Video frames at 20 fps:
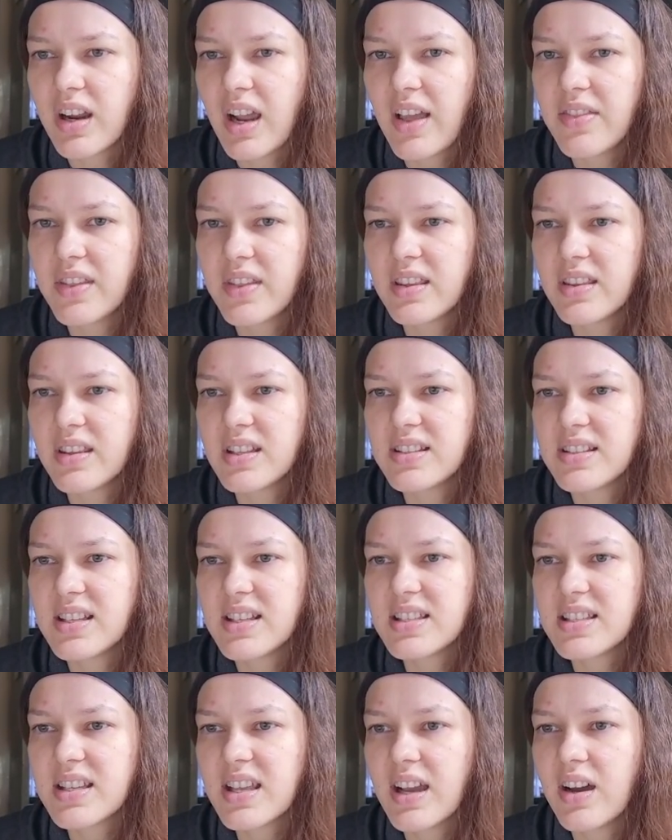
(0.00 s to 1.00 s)
And then the
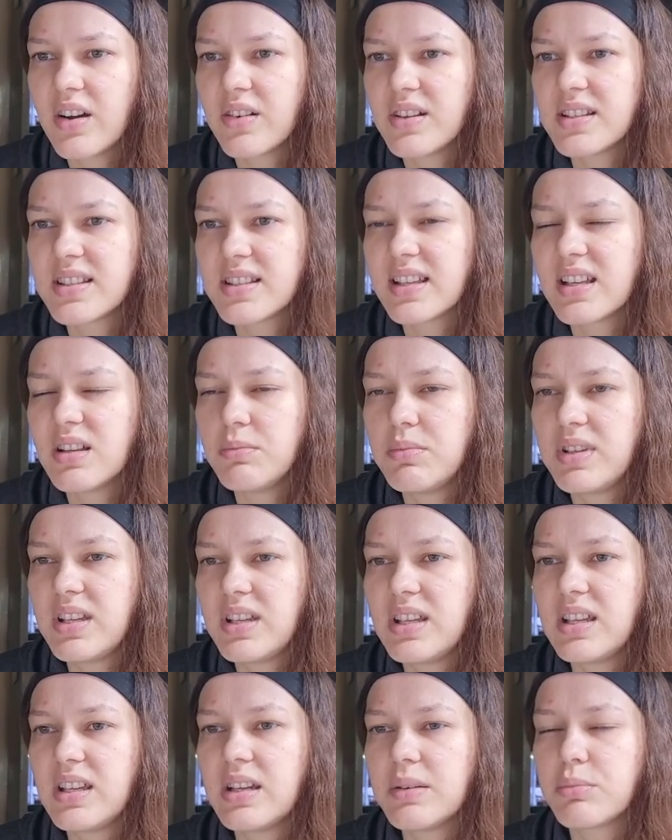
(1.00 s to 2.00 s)
discount is going to
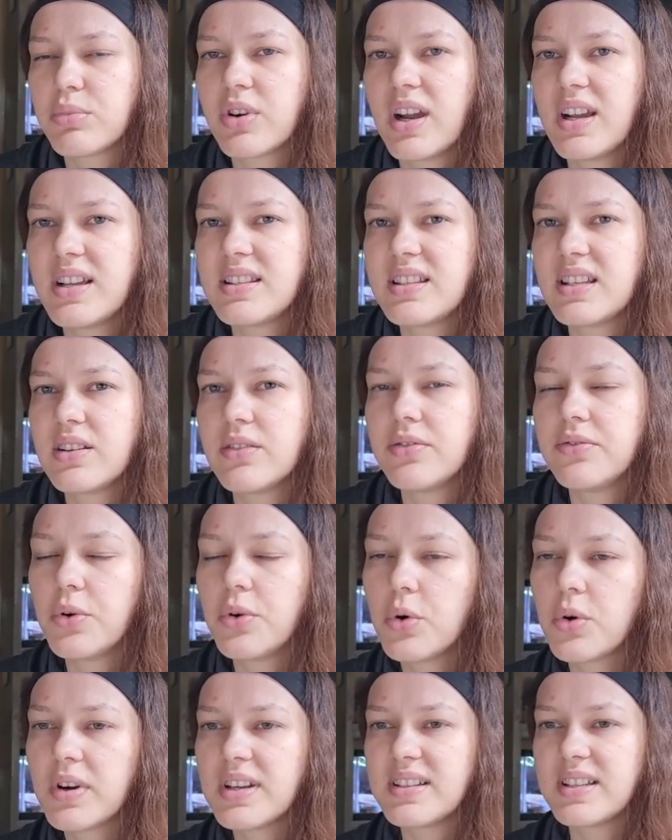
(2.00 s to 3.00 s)
be pricing
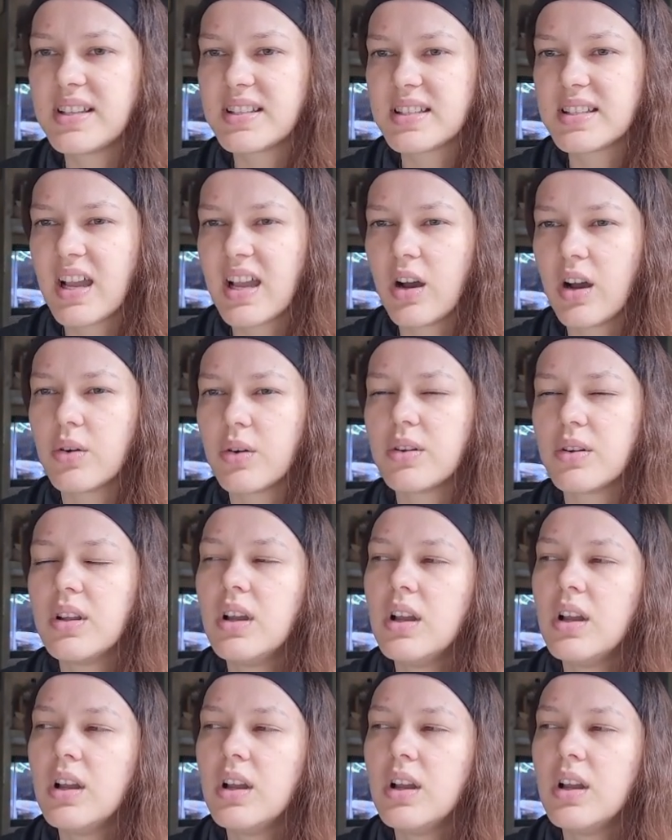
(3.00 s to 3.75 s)
for a discount.